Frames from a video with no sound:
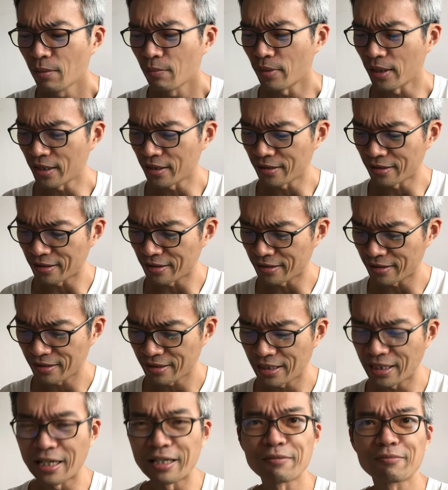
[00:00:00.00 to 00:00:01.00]
but uh,
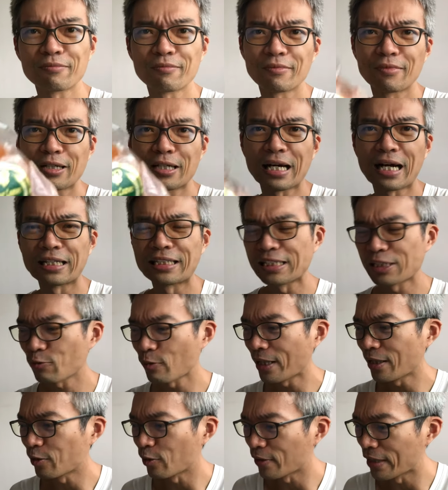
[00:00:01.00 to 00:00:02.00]
yeah, I just
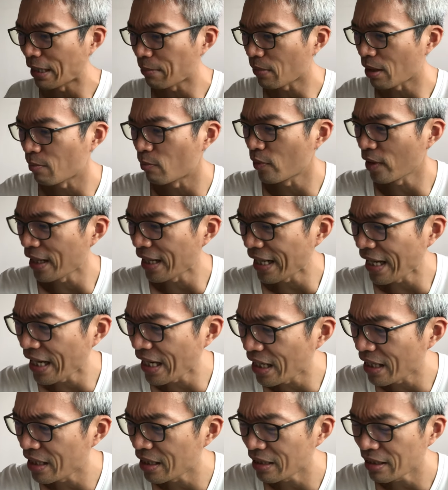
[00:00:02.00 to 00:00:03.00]
went to get my bread,
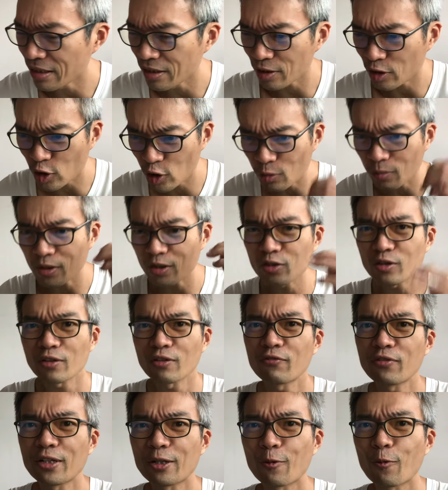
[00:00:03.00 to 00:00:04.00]
and the human
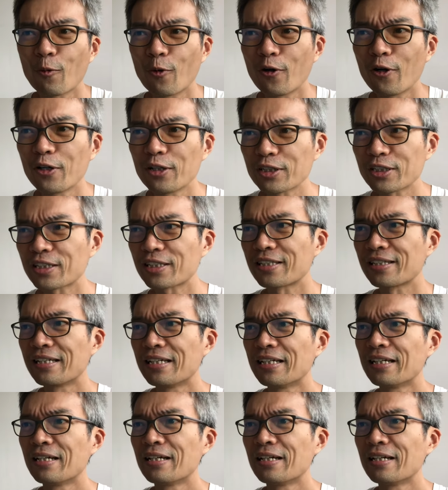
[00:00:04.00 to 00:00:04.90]
traffic was